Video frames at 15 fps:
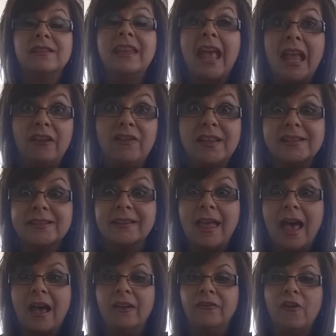gave his
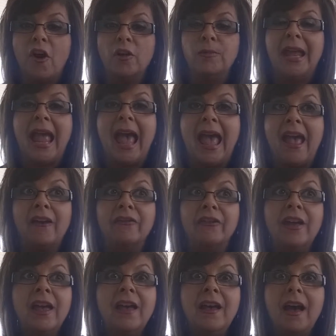life on behalf
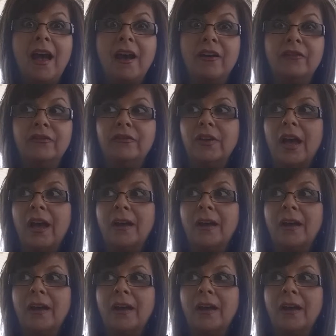of